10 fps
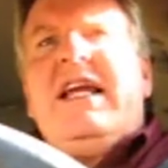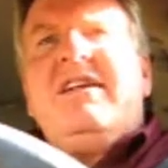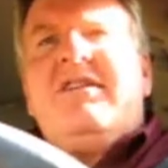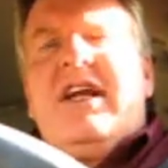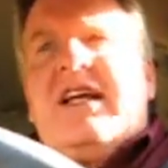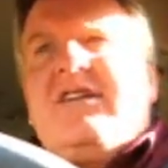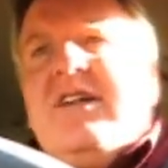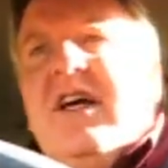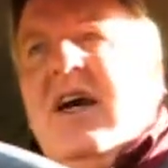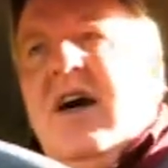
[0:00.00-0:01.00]

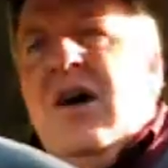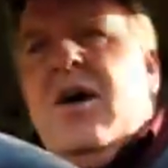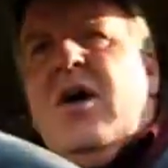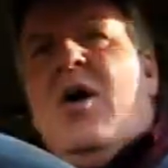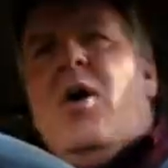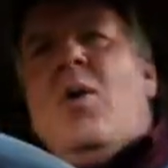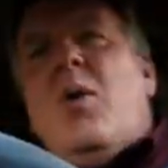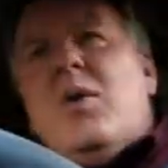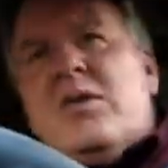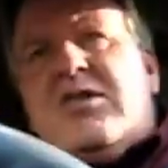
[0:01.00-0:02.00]
instincts
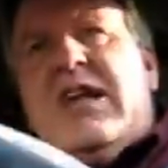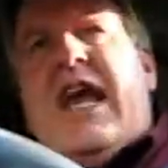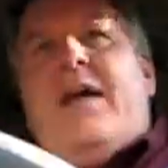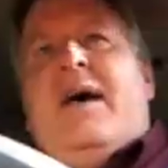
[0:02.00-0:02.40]
say